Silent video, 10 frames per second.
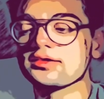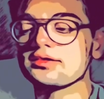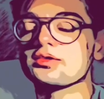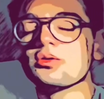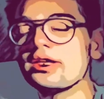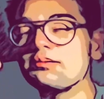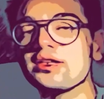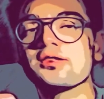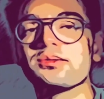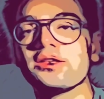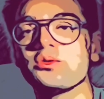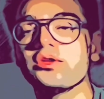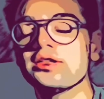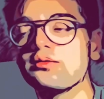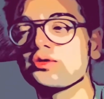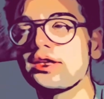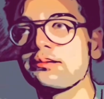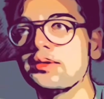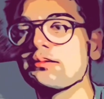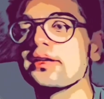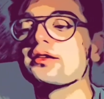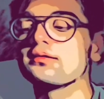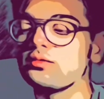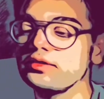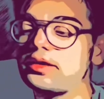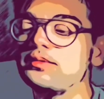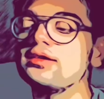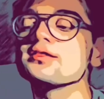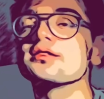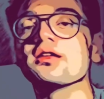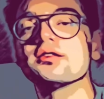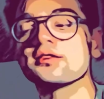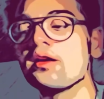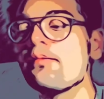So let me explain quickly what I mean by that. What I mean is that